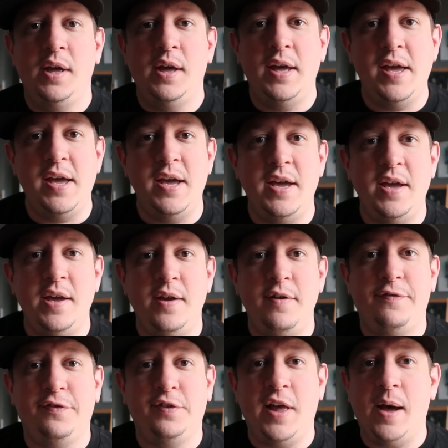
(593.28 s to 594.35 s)
He
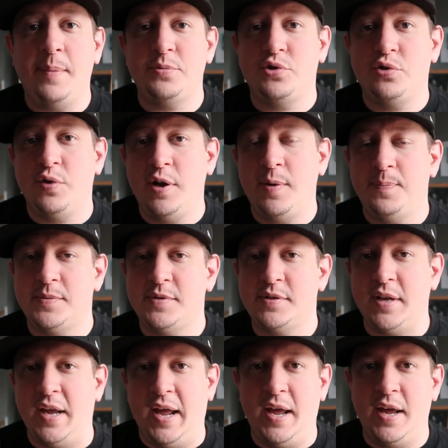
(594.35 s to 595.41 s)
flop trips
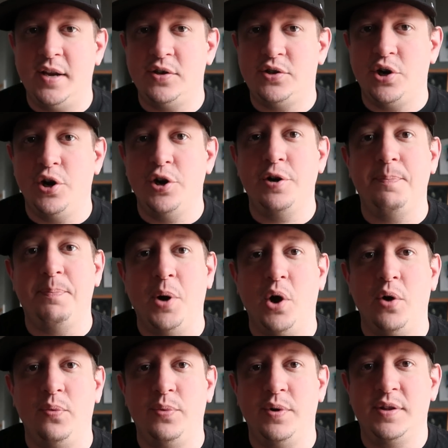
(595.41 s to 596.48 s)
and turned a
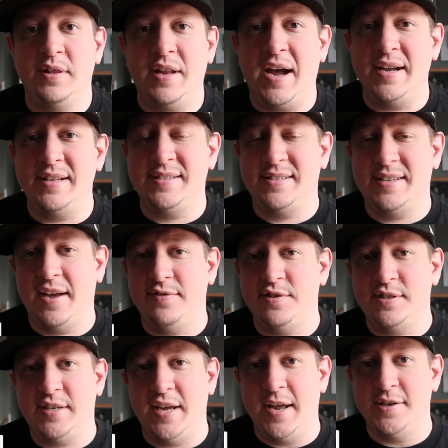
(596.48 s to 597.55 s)
boat with nine, seven,
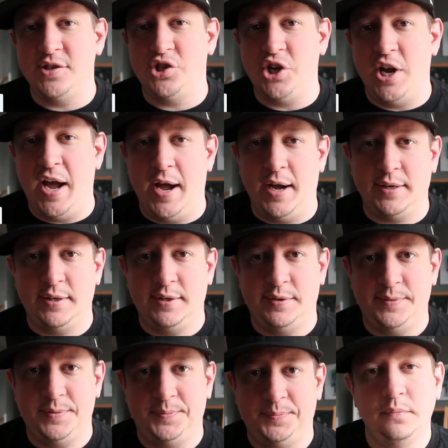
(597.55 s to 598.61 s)
ten, jack.
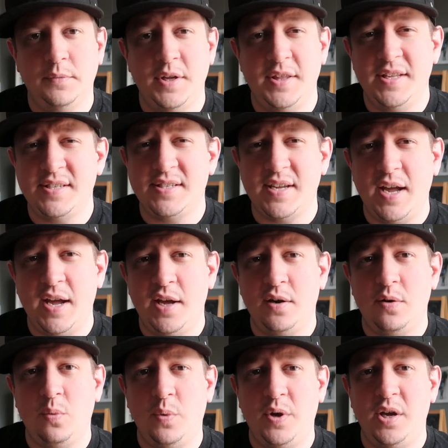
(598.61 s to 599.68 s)
In this
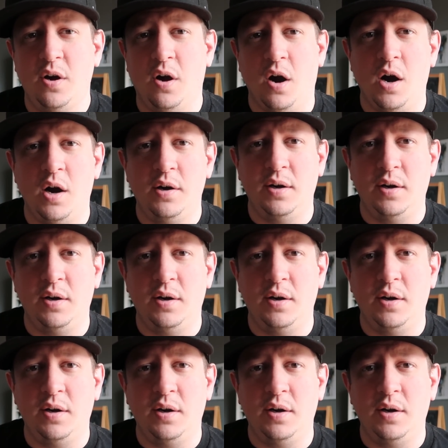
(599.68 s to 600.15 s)
hand, we are